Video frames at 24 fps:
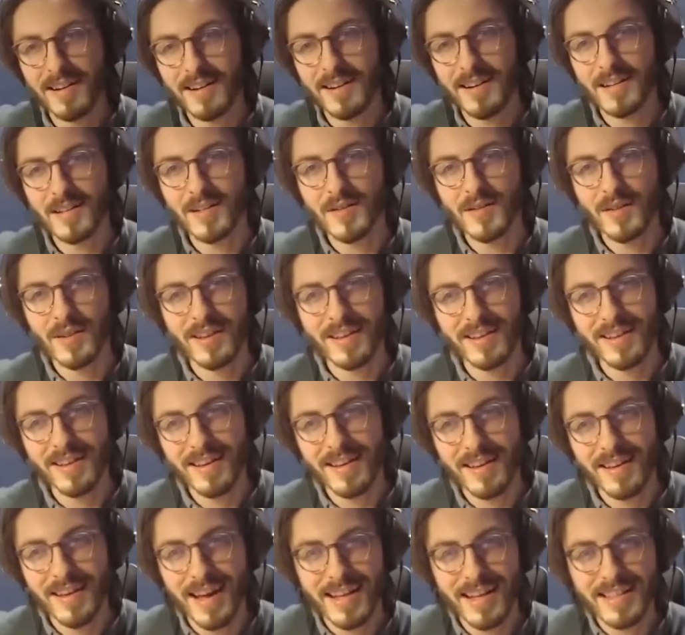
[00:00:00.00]

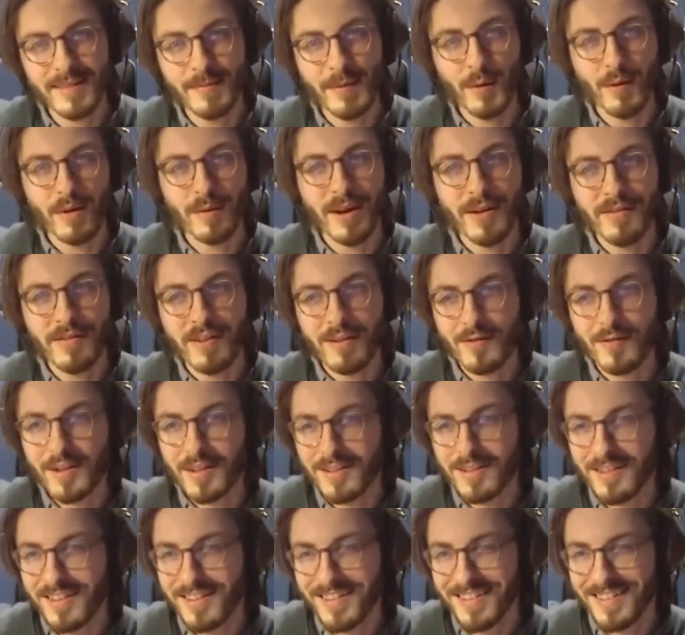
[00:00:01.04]
has to be one of my favorite
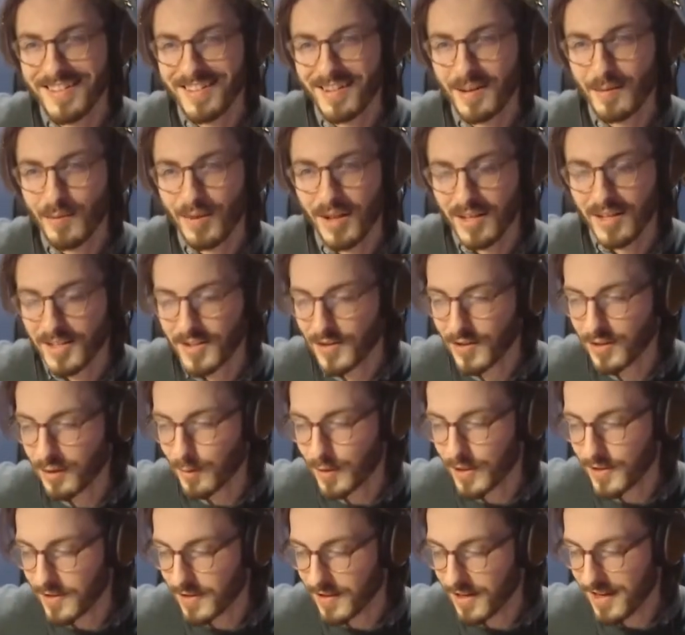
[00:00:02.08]
plucked
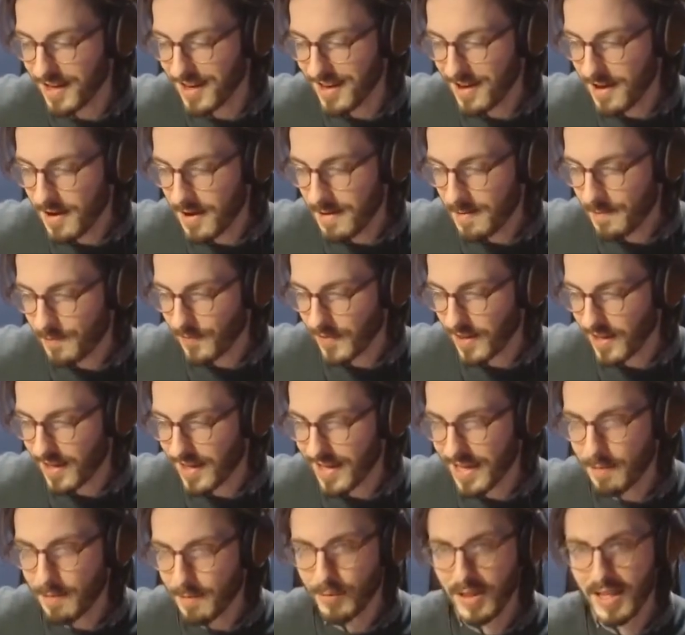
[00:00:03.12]
instruments.
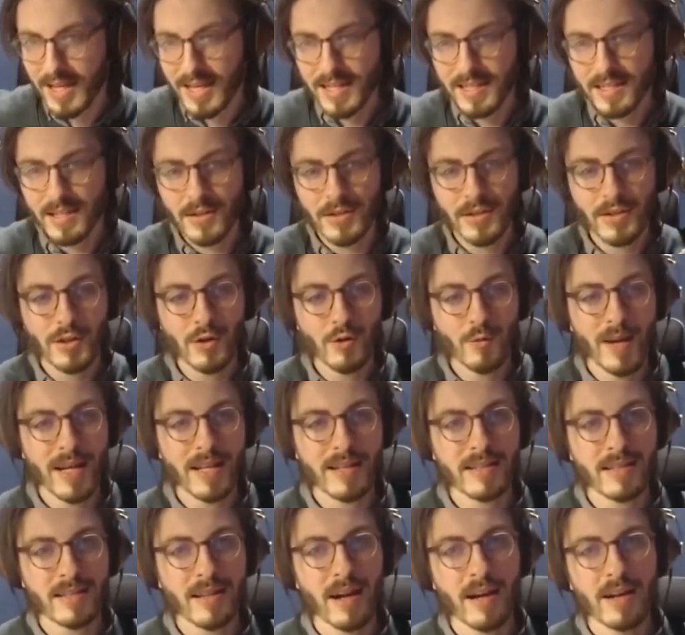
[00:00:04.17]
It plays in 2 main
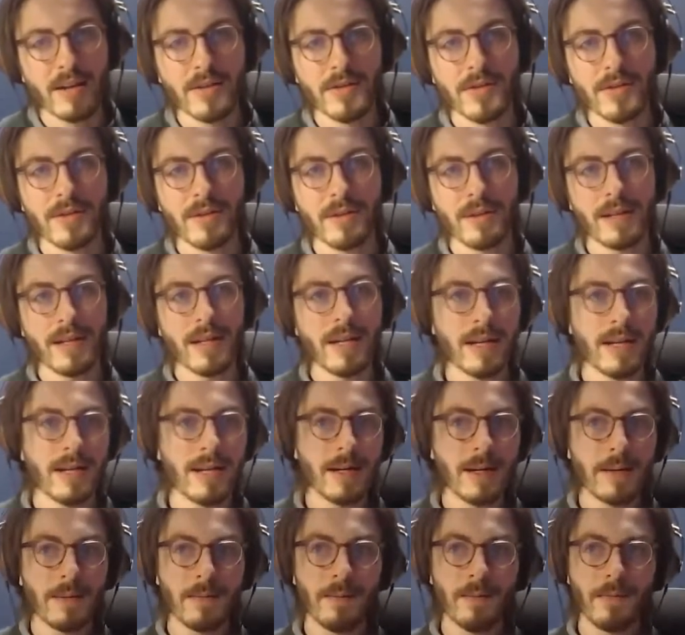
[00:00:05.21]
styles.
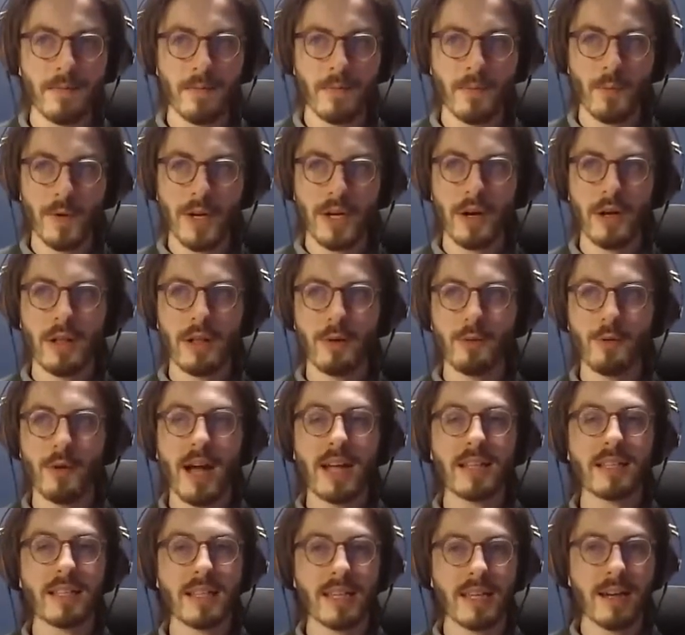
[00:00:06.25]
We call it
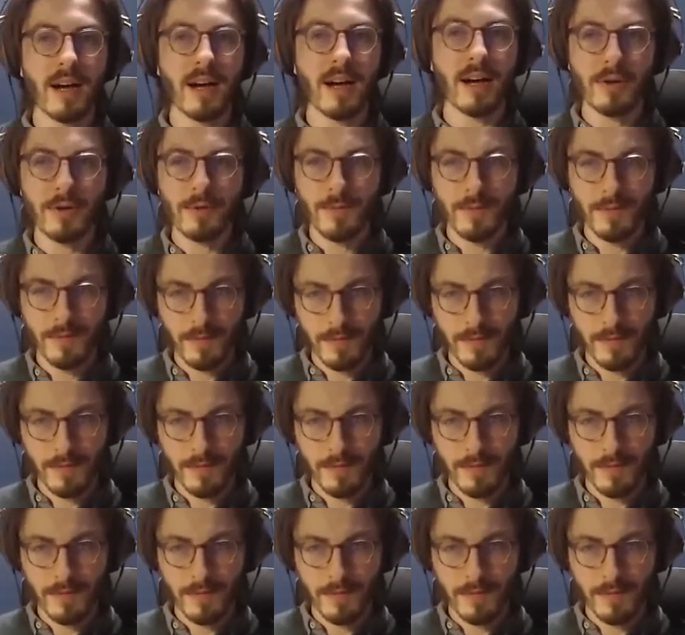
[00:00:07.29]
raschiato,